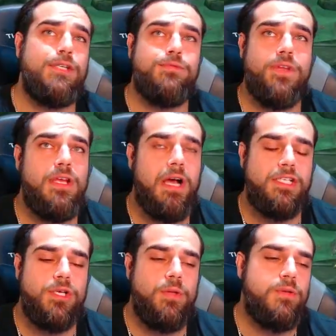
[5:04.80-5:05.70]
video, I
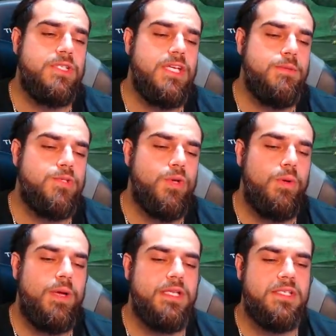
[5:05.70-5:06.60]
show those teams,
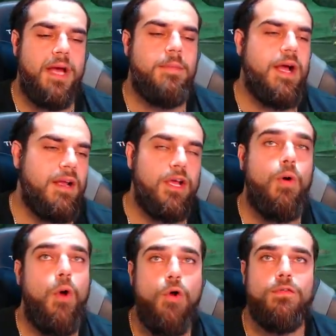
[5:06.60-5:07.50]
so I'm not going to
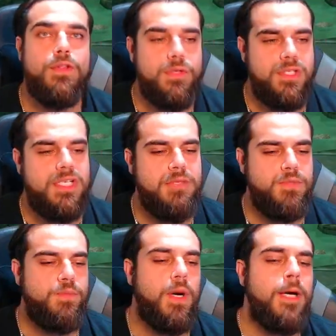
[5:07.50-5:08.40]
go over those
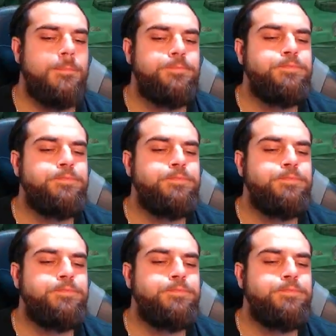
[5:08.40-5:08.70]
teams, but